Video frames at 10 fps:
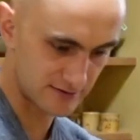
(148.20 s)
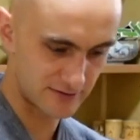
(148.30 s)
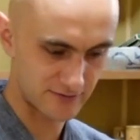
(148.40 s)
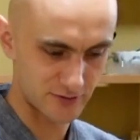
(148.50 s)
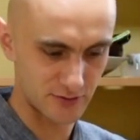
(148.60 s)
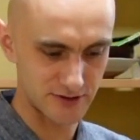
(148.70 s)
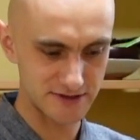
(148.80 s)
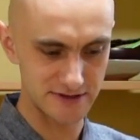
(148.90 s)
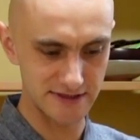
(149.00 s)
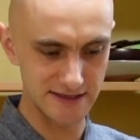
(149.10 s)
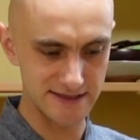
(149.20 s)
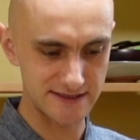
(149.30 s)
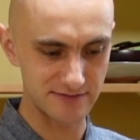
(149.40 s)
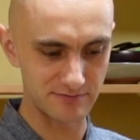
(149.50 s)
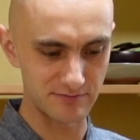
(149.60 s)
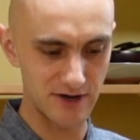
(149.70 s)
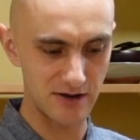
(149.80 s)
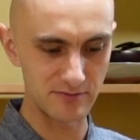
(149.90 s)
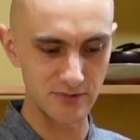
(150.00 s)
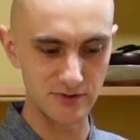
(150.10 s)
of course, these
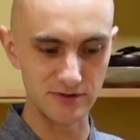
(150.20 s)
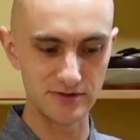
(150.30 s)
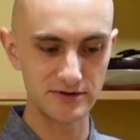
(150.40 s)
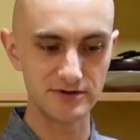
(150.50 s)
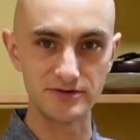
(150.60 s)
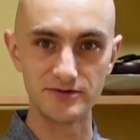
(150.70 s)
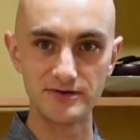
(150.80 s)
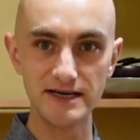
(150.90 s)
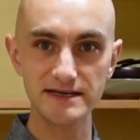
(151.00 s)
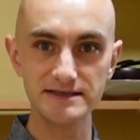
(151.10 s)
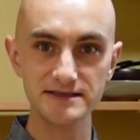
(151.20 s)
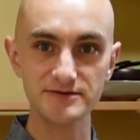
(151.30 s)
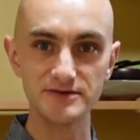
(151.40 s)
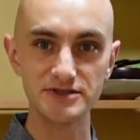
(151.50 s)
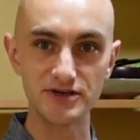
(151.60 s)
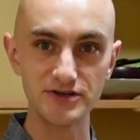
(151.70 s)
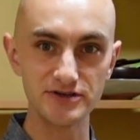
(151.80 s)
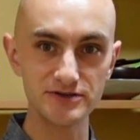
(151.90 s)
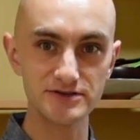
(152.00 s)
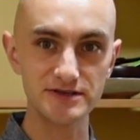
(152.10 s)
bamboo rakes, which are
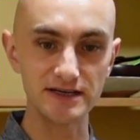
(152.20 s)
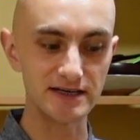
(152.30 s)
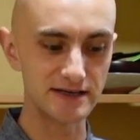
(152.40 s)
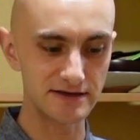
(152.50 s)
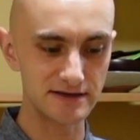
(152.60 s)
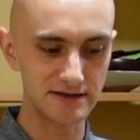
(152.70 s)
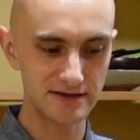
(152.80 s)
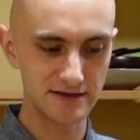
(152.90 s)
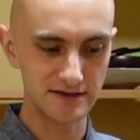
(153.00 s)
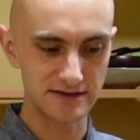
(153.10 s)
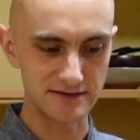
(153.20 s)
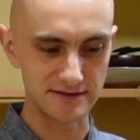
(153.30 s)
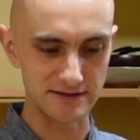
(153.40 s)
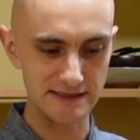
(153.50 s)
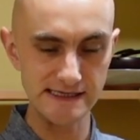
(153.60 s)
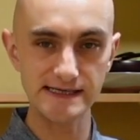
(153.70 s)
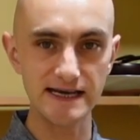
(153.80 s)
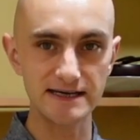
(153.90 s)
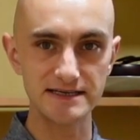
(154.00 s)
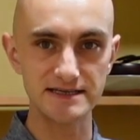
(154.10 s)
used in the tea
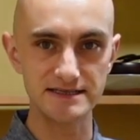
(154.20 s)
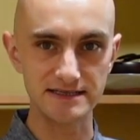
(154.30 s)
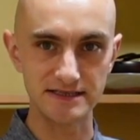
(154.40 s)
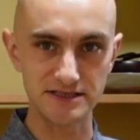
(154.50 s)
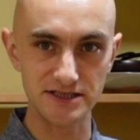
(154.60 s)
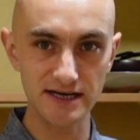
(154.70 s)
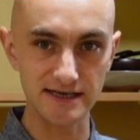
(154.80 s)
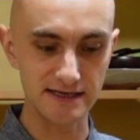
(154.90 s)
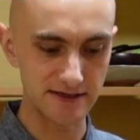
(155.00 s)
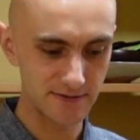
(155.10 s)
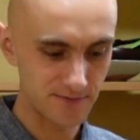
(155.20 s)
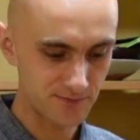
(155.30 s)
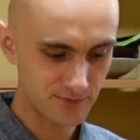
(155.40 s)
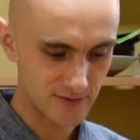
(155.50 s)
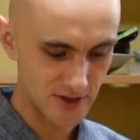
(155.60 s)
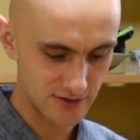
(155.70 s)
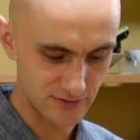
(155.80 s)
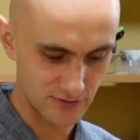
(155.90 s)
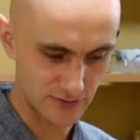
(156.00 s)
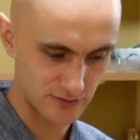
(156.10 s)
caddies and the chaki
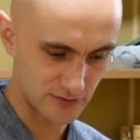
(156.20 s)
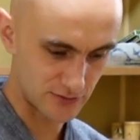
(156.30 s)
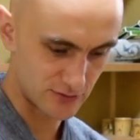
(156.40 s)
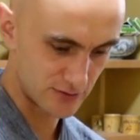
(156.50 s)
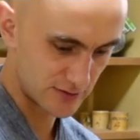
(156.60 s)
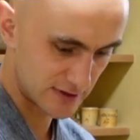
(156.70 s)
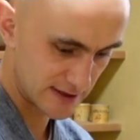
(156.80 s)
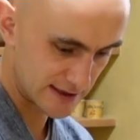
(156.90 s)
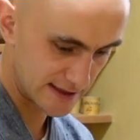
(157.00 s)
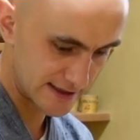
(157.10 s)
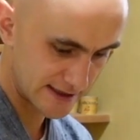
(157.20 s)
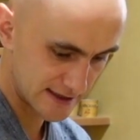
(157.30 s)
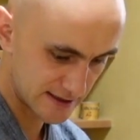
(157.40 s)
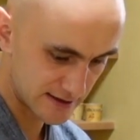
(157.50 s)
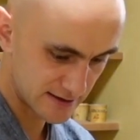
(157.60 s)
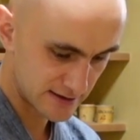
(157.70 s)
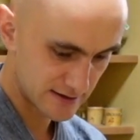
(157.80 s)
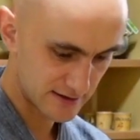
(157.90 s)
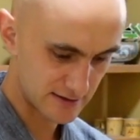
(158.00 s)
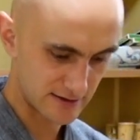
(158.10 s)
to clean
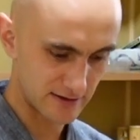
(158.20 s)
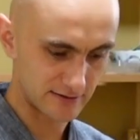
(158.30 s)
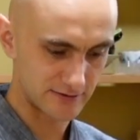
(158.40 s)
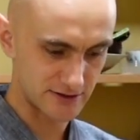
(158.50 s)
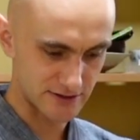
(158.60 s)
the